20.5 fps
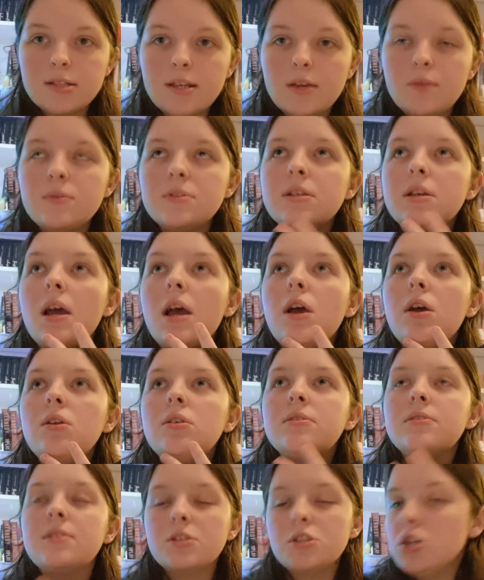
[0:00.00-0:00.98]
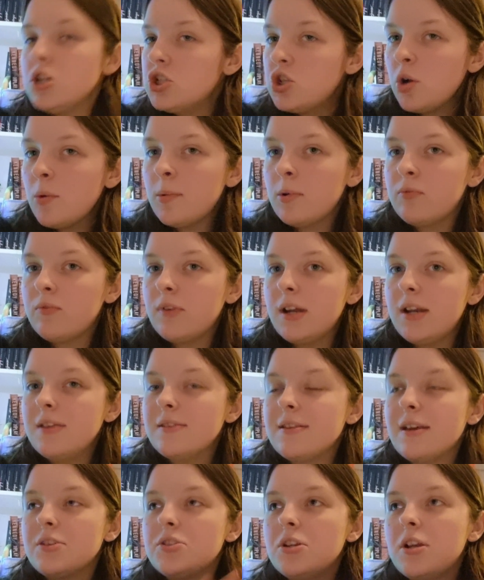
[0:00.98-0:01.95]
It was such an enjoyable read.
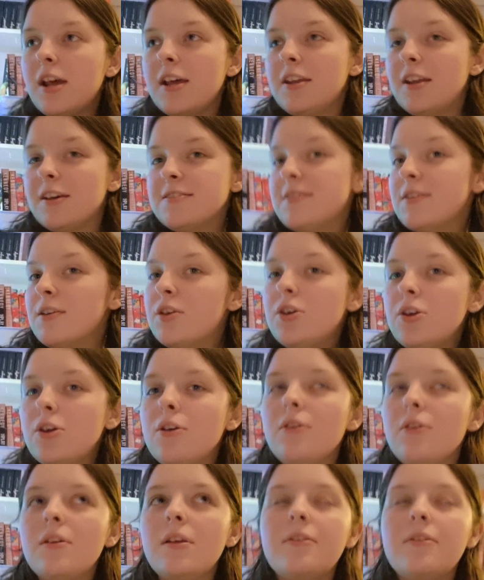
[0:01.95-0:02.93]
It's actually like nice and cute.